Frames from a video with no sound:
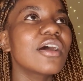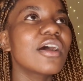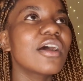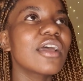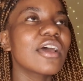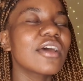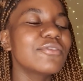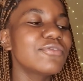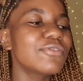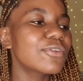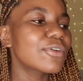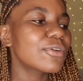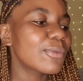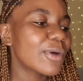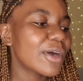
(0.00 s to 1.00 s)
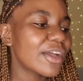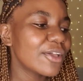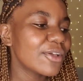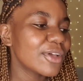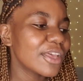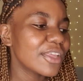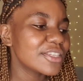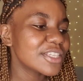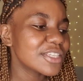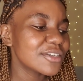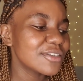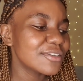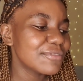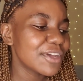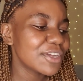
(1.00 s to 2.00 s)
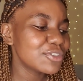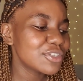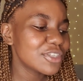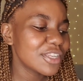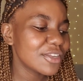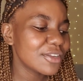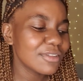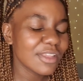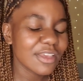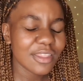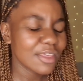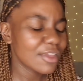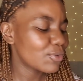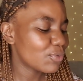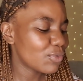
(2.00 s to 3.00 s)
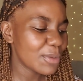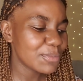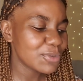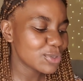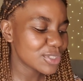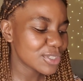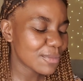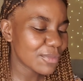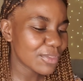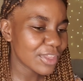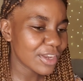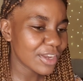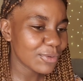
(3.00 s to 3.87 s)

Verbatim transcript: I had for a while until it eventually, I think, ripped or something.